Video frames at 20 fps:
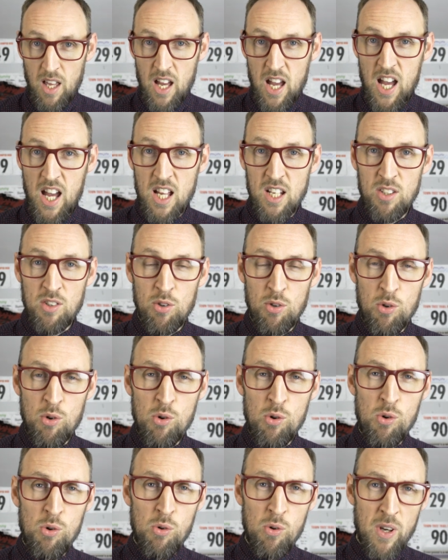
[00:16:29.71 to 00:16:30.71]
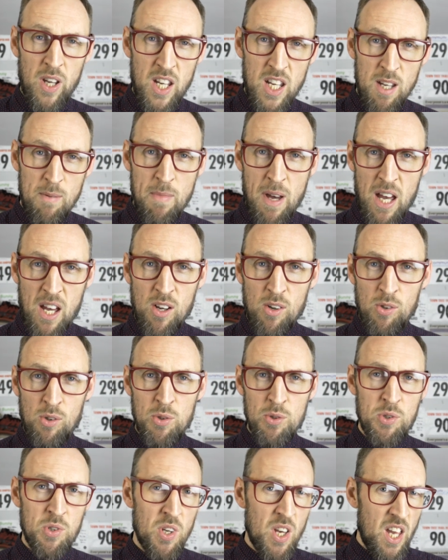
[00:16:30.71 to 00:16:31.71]
And all
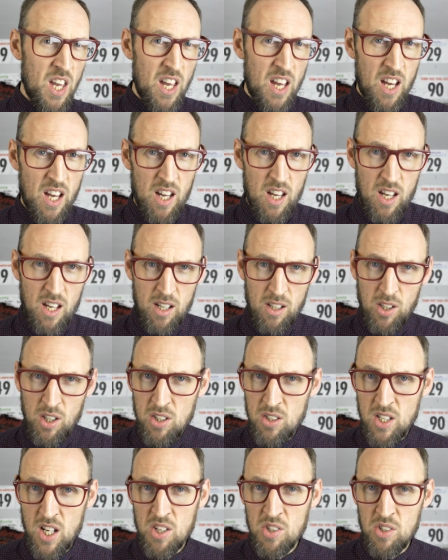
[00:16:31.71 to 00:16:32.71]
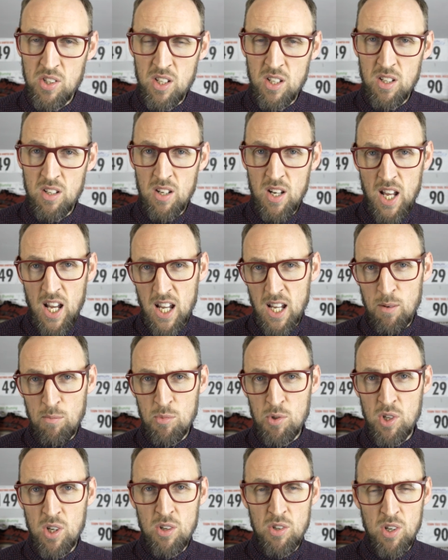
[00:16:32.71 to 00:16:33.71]
emails, contestant
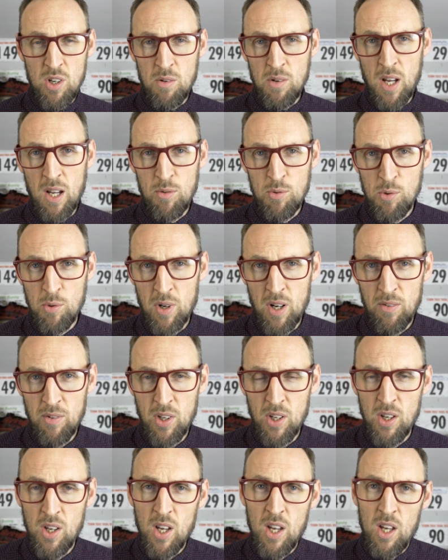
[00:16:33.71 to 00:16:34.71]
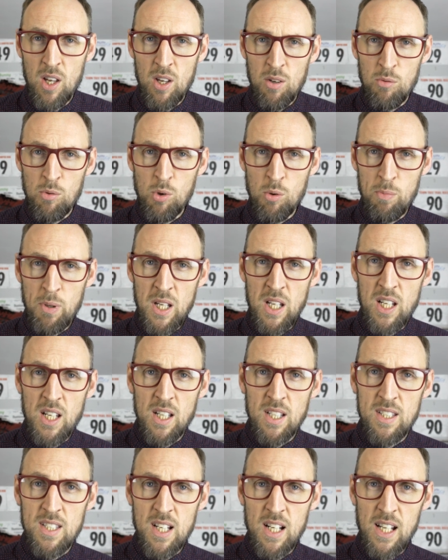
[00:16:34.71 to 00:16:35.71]
names, YouTube names, whatever, will be
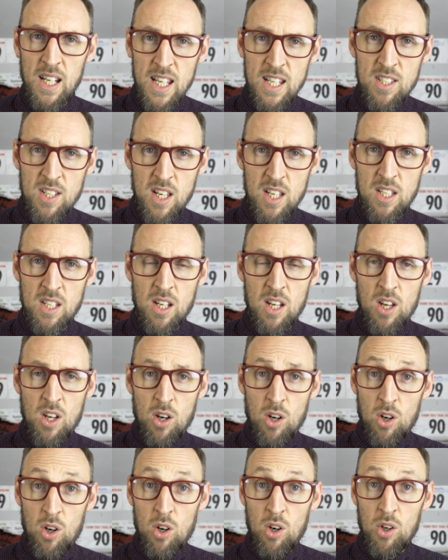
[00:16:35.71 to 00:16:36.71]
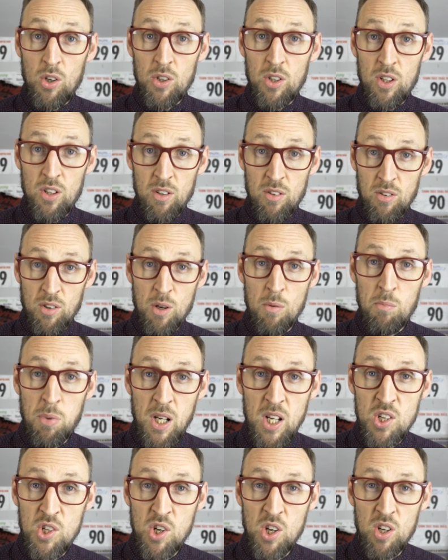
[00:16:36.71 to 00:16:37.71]
deleted on
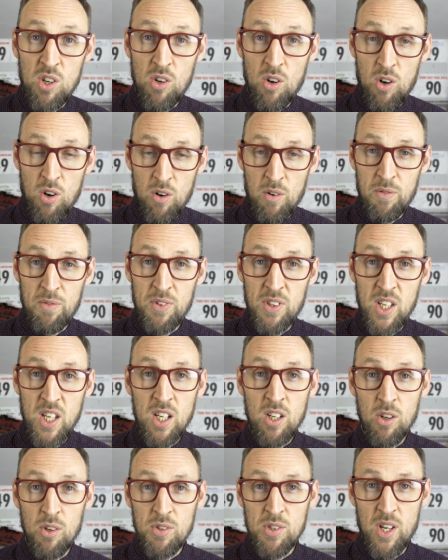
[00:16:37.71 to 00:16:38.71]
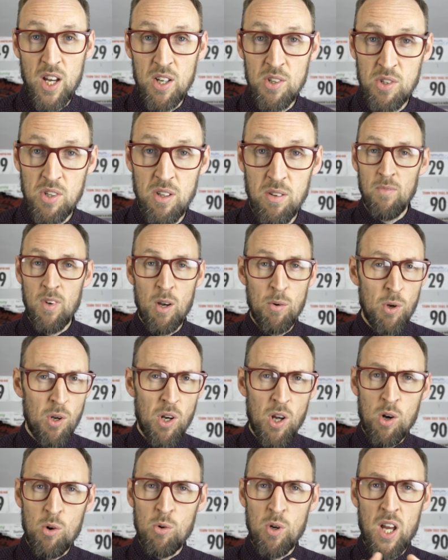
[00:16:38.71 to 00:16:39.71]
completion of the contest. I
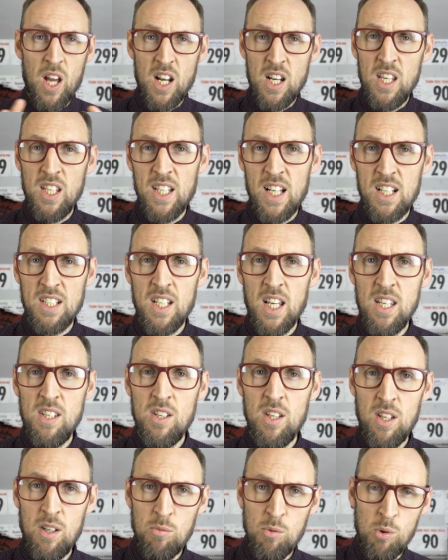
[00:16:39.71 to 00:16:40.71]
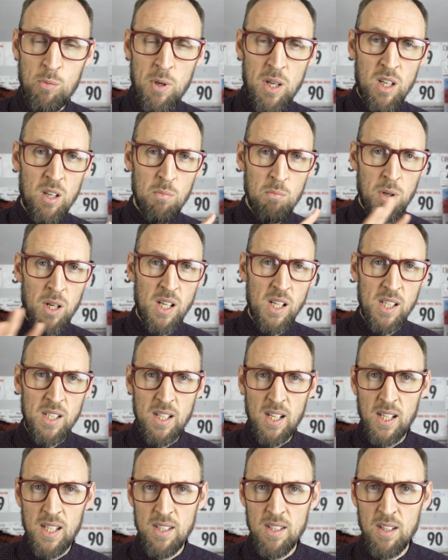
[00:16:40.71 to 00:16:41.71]
won't hold any of that data. It will be completely
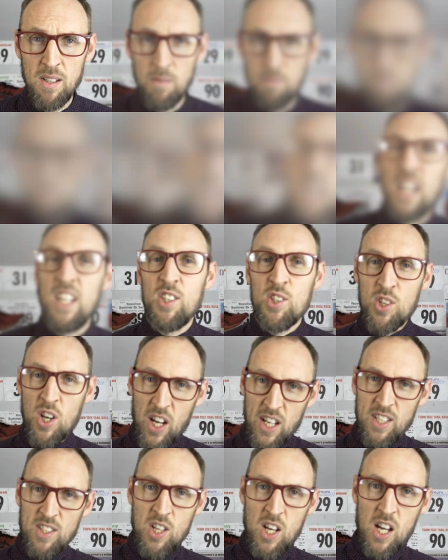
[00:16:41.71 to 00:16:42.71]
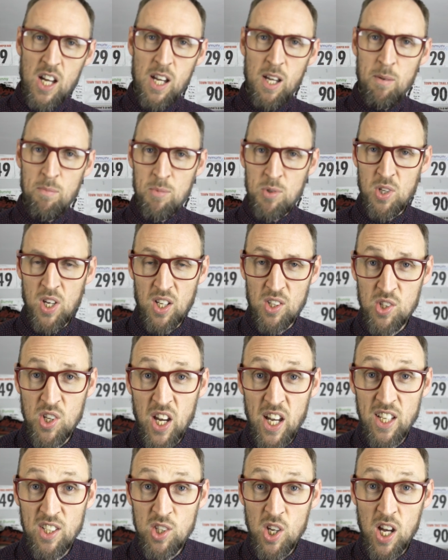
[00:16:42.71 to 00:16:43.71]
deleted. Exciting times,
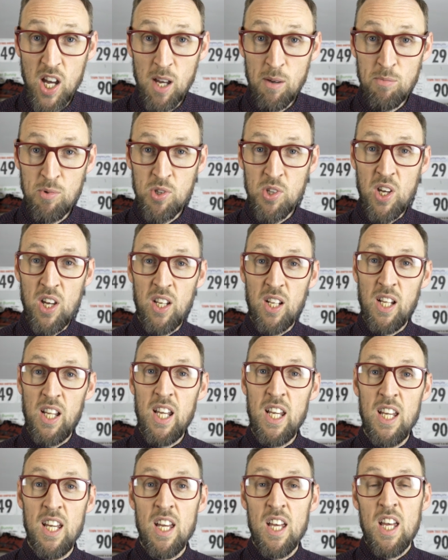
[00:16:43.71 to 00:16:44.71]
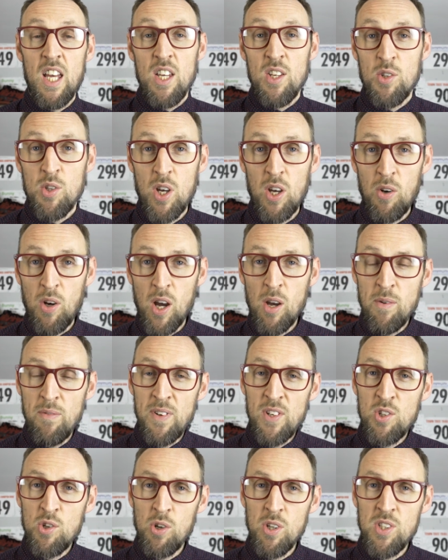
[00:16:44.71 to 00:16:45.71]
certainly. So hope
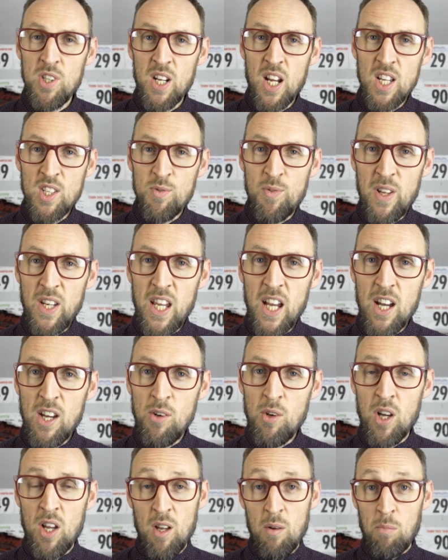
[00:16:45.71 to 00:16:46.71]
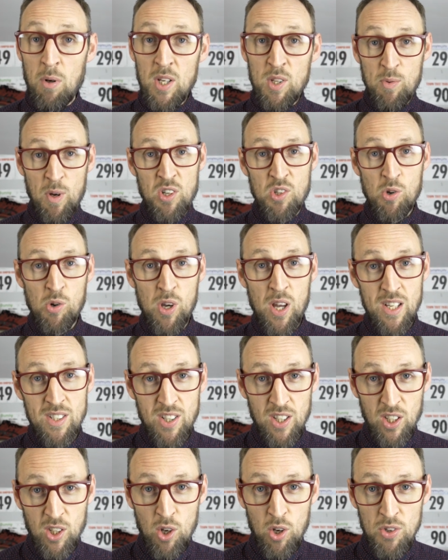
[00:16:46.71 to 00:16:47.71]
you've enjoyed today's video. Please make sure you
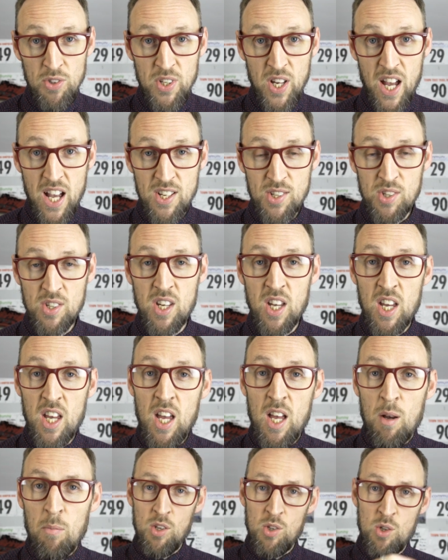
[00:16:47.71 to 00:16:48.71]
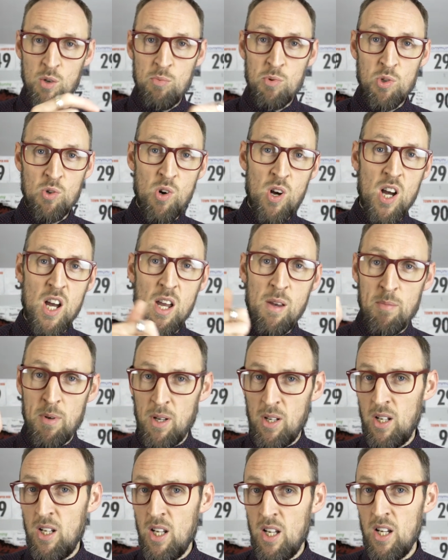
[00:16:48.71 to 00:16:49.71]
enter the contest. Subscribe,
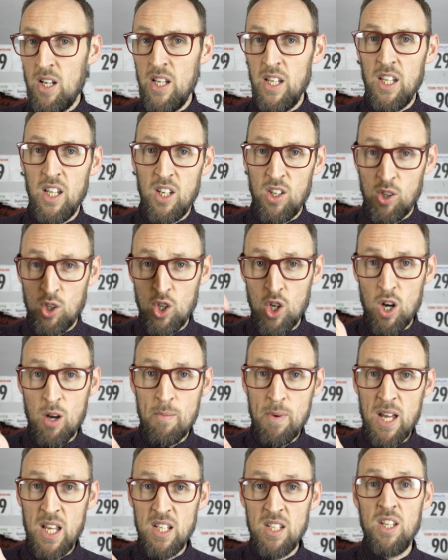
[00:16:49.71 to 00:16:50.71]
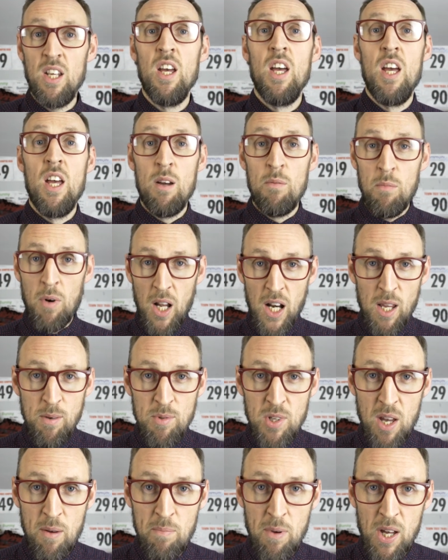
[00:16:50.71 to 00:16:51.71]
like, comment. My
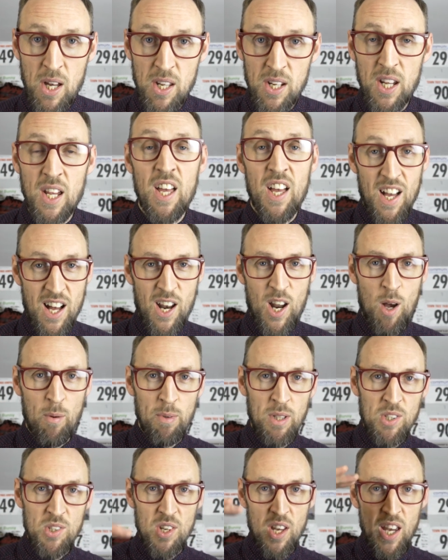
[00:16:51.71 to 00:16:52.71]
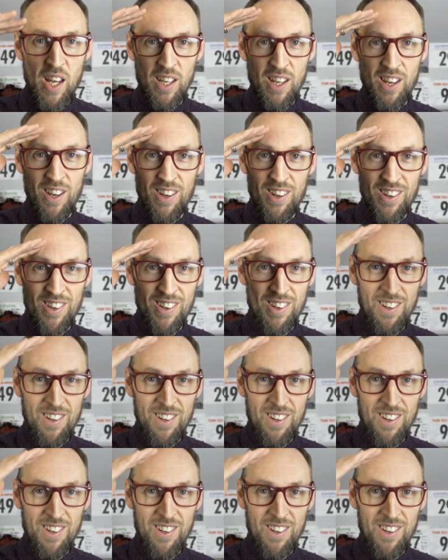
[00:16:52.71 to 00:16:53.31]
name's Ed Bud, and I'll be seeing you.